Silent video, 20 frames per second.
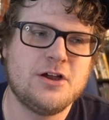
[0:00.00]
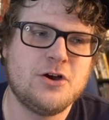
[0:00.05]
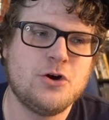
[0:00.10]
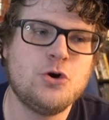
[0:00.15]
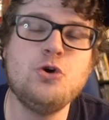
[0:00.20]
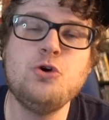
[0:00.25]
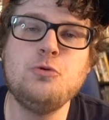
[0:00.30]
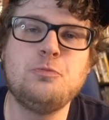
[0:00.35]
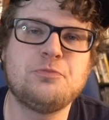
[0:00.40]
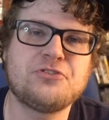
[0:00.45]

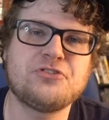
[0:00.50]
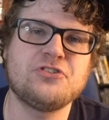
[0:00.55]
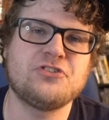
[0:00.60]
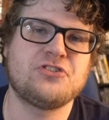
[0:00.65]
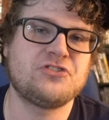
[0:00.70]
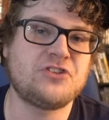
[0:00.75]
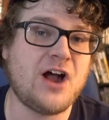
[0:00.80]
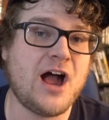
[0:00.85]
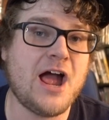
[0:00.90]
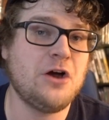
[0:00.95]
hoops
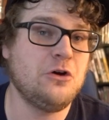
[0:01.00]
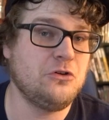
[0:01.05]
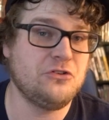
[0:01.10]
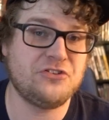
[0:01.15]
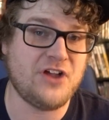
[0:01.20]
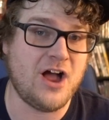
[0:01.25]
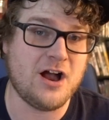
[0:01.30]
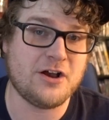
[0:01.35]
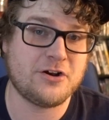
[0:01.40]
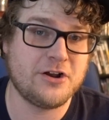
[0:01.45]
style
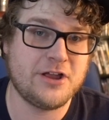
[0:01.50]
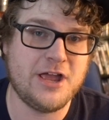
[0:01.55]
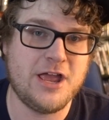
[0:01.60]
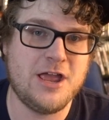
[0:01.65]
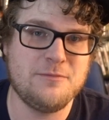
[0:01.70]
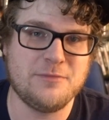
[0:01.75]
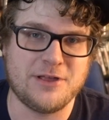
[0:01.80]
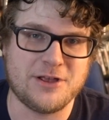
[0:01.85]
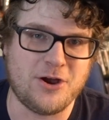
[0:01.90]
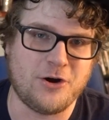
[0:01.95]
soccer
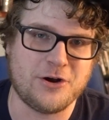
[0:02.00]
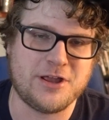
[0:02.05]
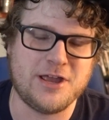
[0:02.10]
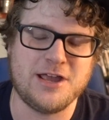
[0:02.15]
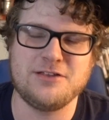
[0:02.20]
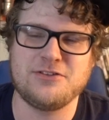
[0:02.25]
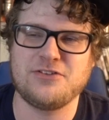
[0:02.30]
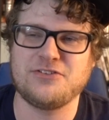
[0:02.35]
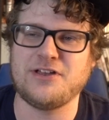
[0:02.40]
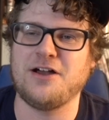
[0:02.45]
game, like
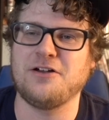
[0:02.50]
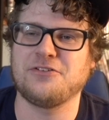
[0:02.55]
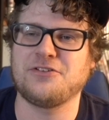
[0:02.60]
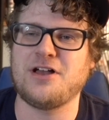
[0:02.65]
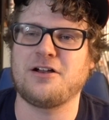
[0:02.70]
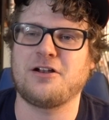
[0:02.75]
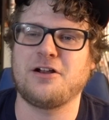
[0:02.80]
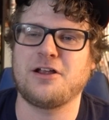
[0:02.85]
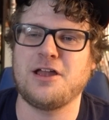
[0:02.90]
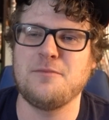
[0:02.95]
arcade style
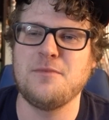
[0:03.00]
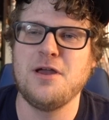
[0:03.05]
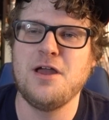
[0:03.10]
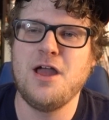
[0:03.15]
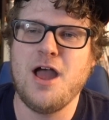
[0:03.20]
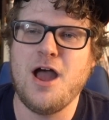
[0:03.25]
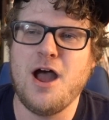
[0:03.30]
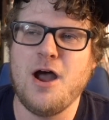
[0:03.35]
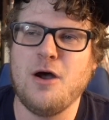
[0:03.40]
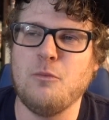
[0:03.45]
soccer game.
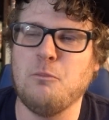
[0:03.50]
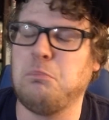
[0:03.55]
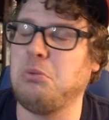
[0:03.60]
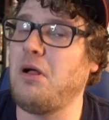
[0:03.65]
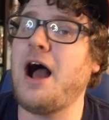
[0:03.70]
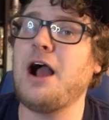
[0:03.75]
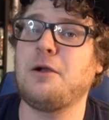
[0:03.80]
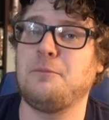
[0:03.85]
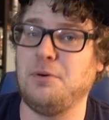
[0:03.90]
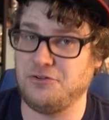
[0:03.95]

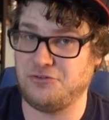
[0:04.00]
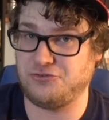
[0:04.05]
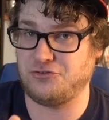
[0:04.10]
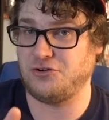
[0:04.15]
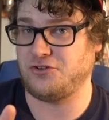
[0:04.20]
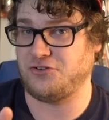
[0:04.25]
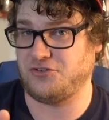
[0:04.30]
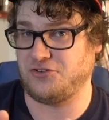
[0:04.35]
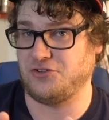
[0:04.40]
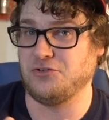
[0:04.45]
Blockbuster
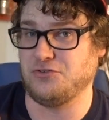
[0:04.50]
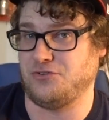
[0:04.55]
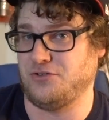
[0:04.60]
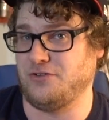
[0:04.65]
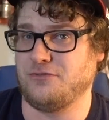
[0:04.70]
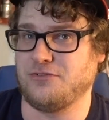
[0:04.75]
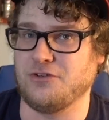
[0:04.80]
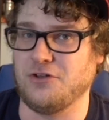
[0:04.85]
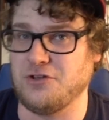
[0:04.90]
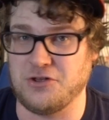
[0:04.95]

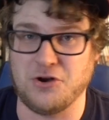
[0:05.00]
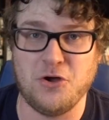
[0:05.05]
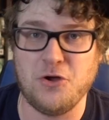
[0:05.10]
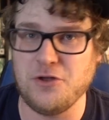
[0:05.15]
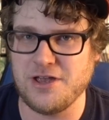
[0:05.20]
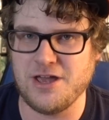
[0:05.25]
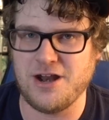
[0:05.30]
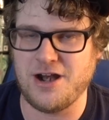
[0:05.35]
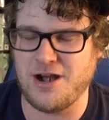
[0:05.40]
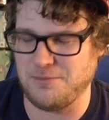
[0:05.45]
exclusive, so you can
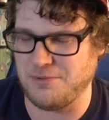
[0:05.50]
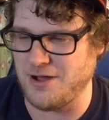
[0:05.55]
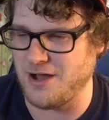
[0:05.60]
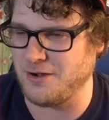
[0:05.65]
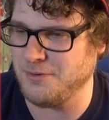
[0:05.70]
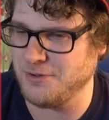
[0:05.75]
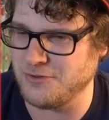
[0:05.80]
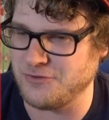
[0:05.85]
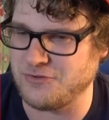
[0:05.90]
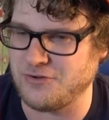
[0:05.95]
only get it at
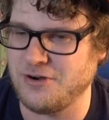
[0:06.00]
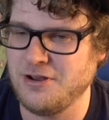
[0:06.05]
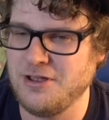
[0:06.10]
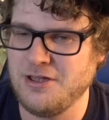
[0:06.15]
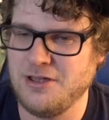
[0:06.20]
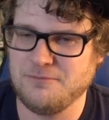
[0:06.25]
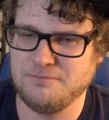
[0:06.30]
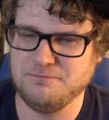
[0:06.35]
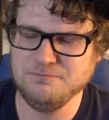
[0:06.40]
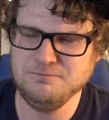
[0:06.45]
Blockbuster.
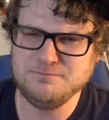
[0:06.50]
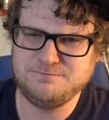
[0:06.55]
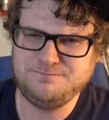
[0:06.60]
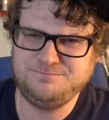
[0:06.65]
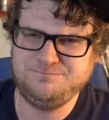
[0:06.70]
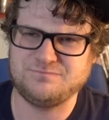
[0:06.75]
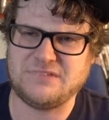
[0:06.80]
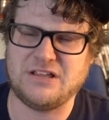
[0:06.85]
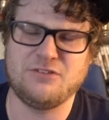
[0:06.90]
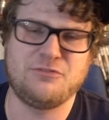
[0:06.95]

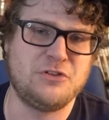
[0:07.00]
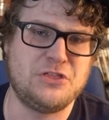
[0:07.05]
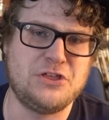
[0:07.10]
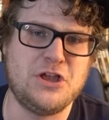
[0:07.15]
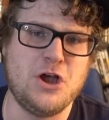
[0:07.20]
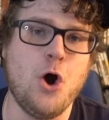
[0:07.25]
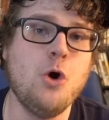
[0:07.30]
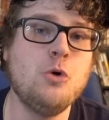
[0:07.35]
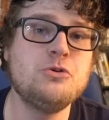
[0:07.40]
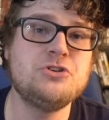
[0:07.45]
For
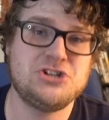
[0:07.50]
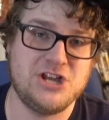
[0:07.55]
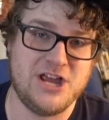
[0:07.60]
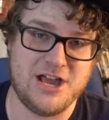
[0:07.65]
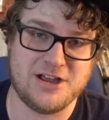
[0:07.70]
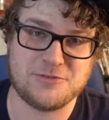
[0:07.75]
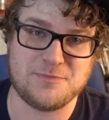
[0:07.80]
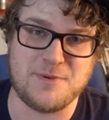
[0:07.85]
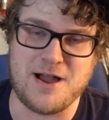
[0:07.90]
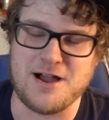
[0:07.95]
the OG
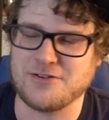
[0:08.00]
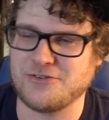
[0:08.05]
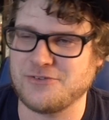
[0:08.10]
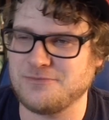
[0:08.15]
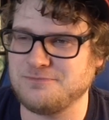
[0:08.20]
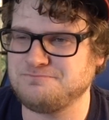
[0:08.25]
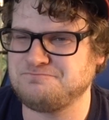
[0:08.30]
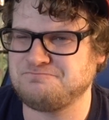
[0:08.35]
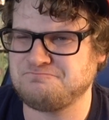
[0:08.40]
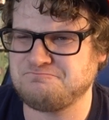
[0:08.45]
Xbox,
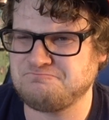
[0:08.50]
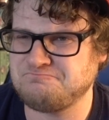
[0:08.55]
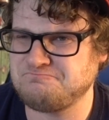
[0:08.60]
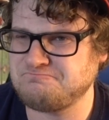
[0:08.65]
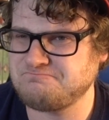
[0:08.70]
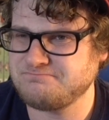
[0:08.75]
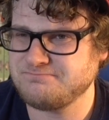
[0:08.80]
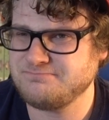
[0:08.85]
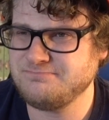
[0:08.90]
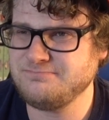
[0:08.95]

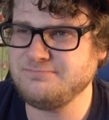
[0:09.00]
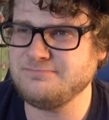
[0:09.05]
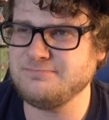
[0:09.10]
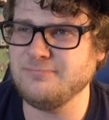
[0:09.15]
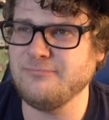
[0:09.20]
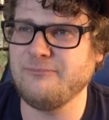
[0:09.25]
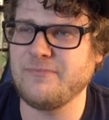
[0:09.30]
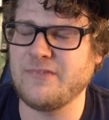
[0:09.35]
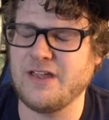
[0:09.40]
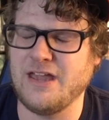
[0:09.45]

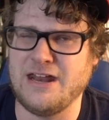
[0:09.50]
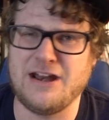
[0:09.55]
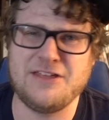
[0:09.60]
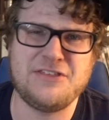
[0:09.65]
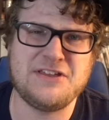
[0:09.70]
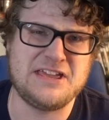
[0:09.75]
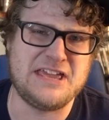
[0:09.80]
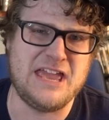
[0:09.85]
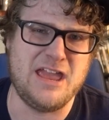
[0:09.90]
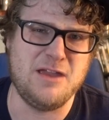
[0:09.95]
and I
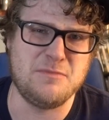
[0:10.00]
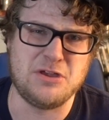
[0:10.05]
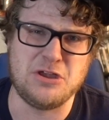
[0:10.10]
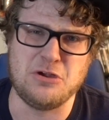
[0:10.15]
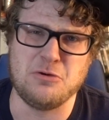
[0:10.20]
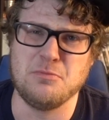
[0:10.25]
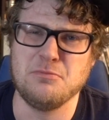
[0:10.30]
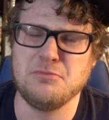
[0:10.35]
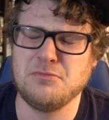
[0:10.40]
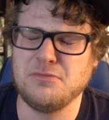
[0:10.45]
think
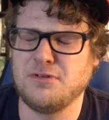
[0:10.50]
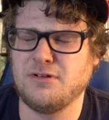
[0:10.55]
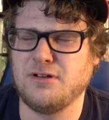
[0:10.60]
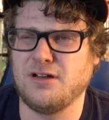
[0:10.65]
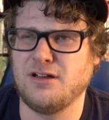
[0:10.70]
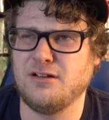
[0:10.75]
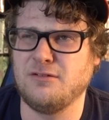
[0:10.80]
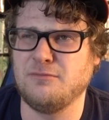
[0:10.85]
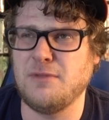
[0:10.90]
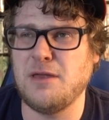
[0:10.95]
GameCube,
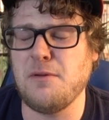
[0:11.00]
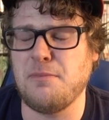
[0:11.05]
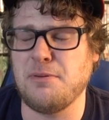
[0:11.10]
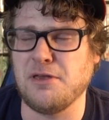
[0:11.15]
maybe